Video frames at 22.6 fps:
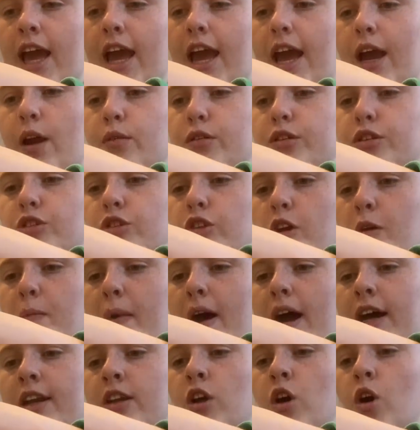It was so
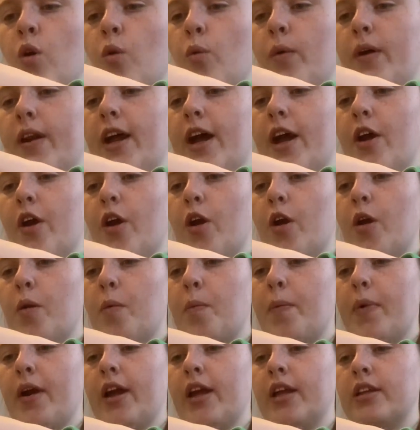bad. When I
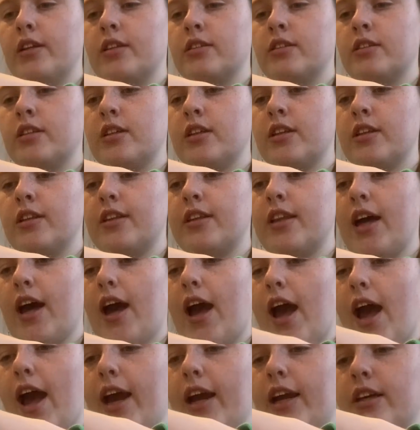opened the
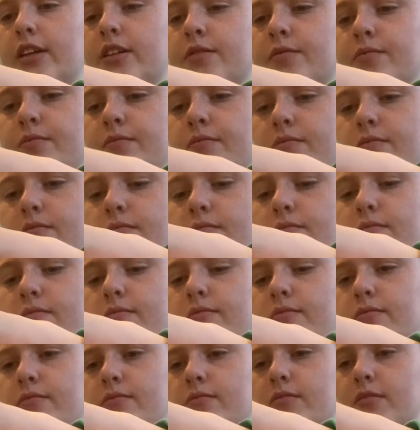egg,
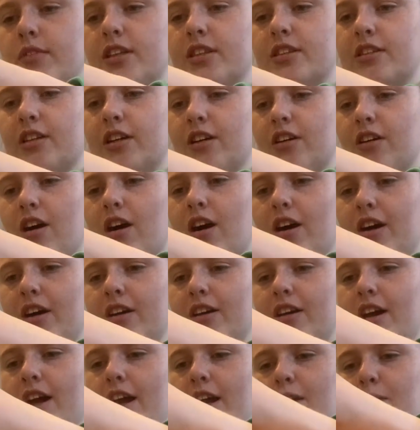is it
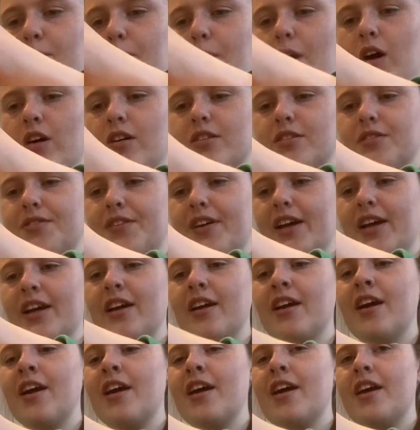a egg box thing?
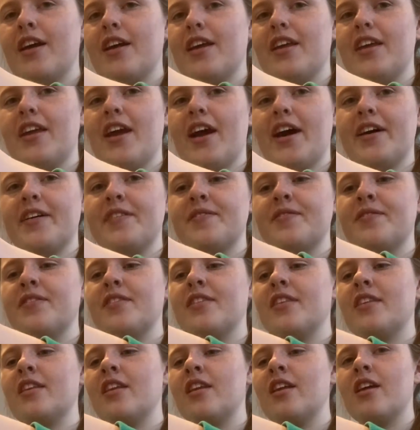Yeah.
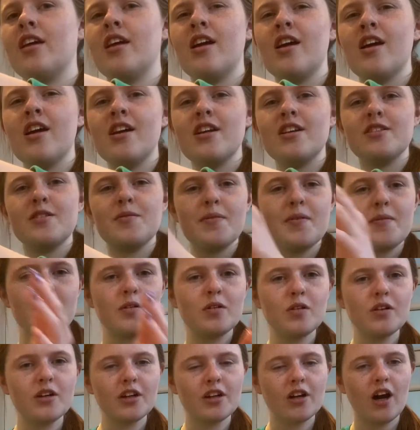Do people
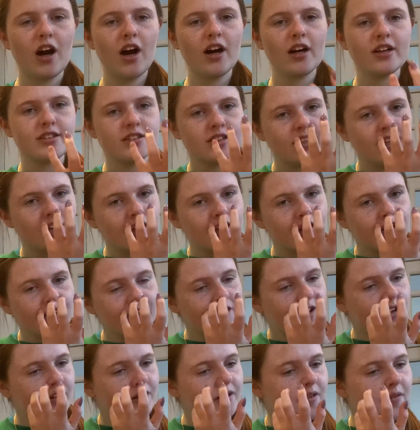call it a carton? I don't
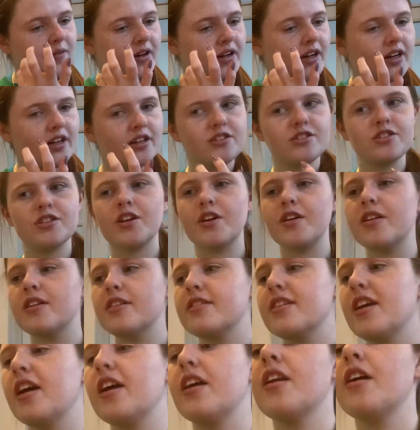know. Am I actually going
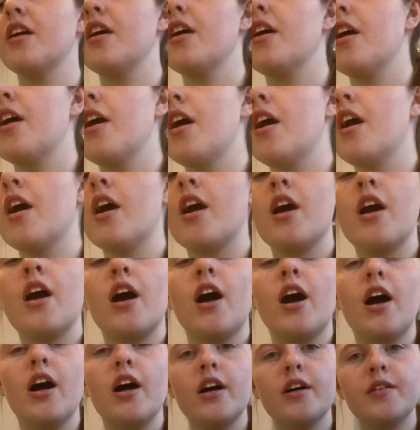insane?
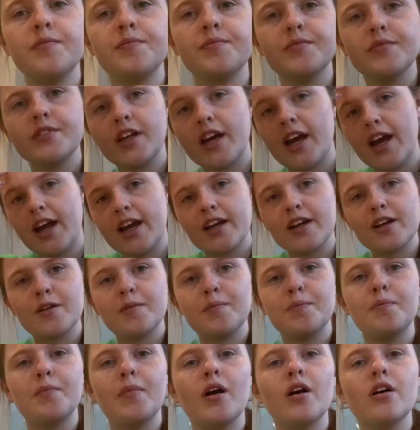The egg
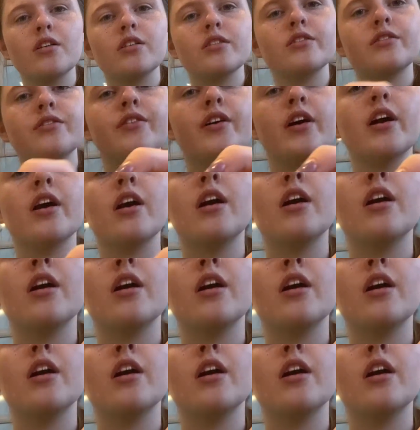box thing.